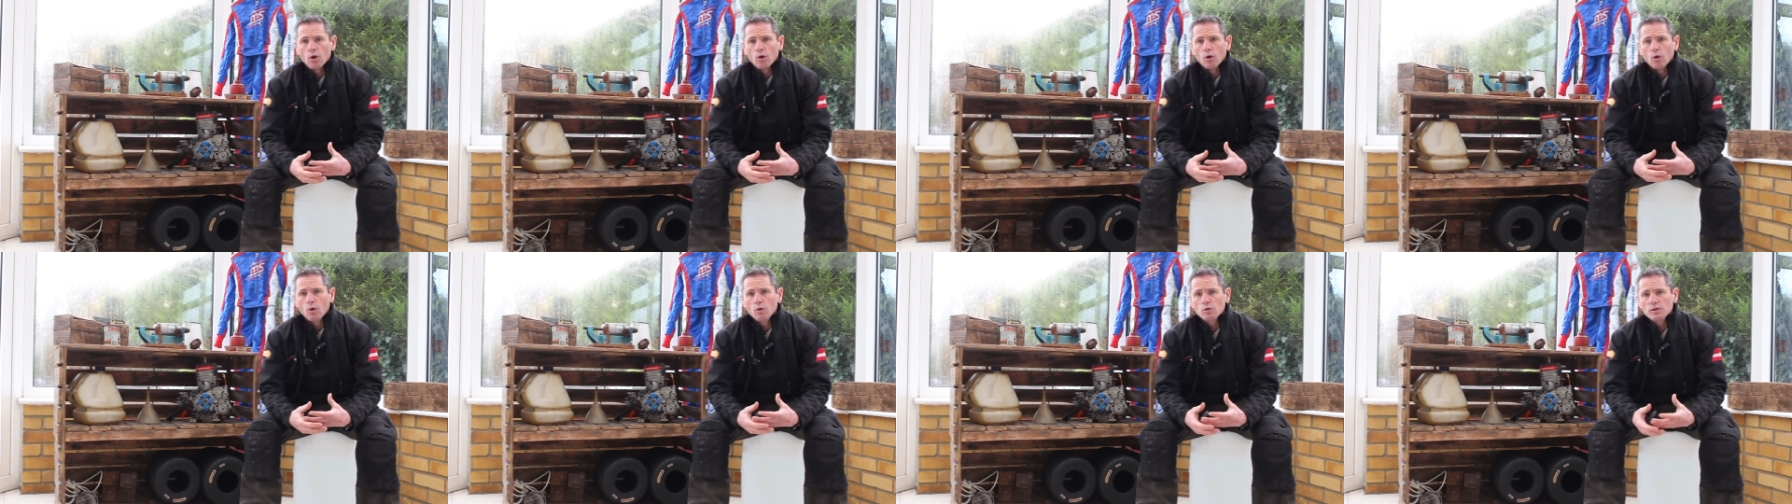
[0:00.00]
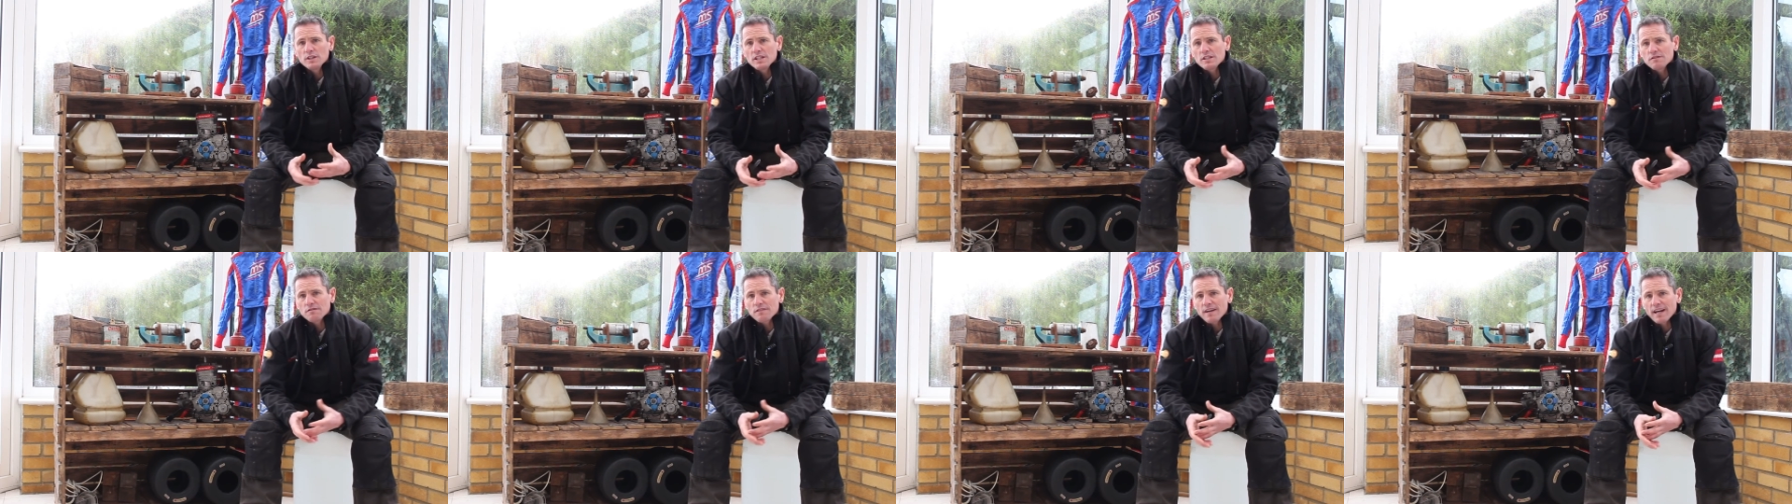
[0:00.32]
All
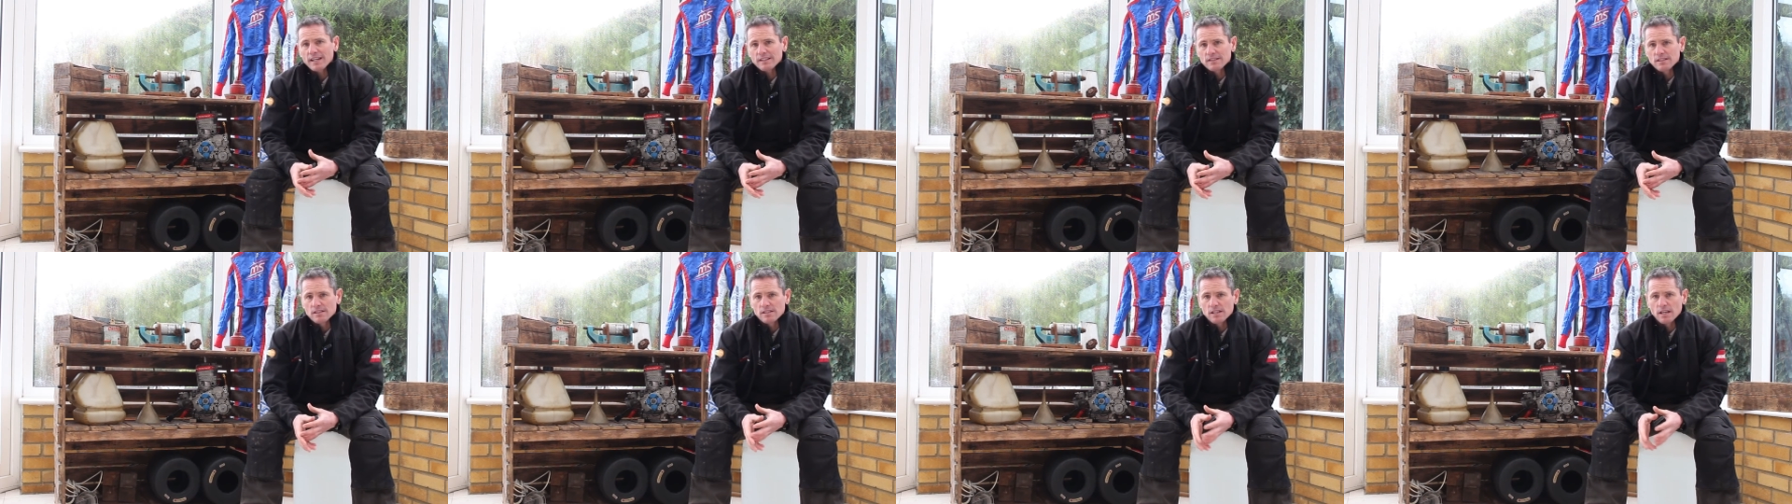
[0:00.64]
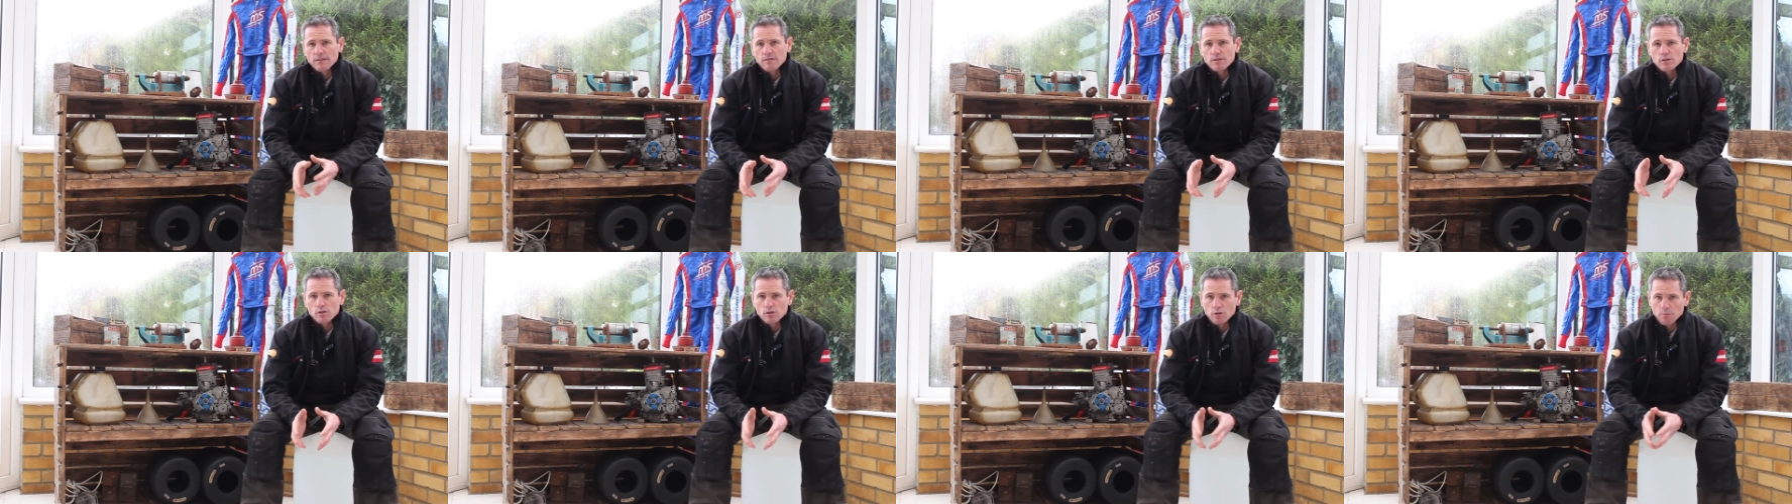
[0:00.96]
these factors,
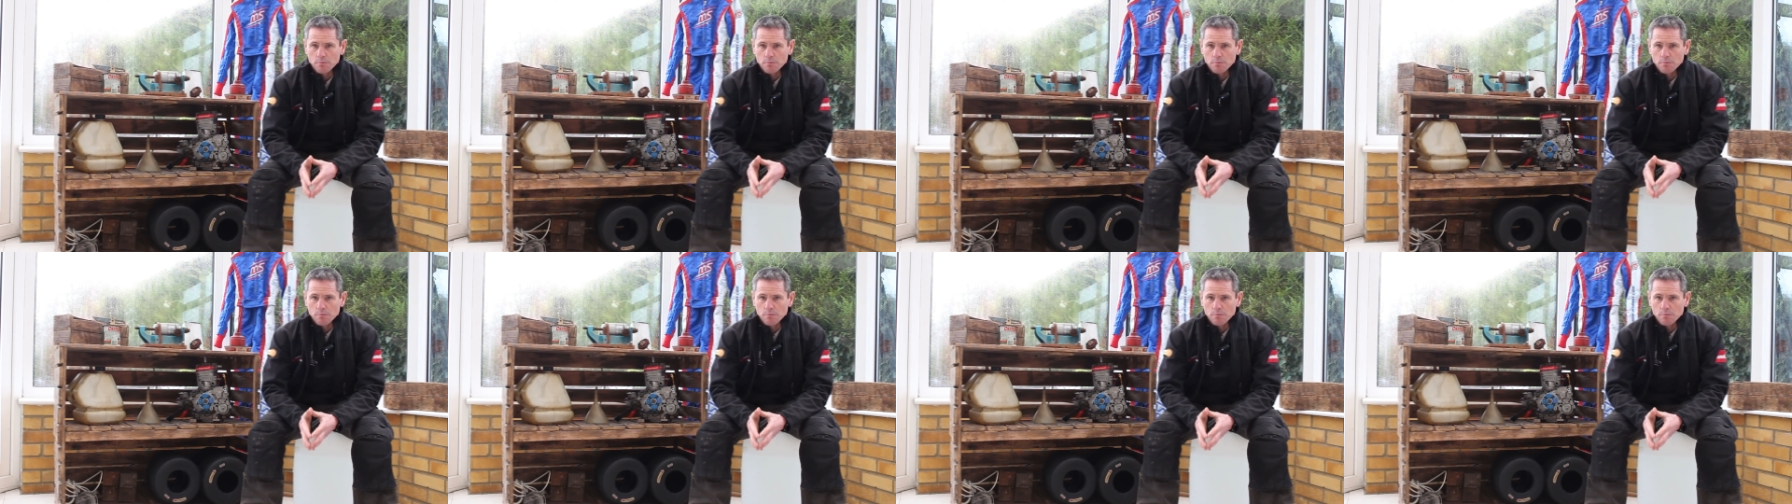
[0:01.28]
if it's in the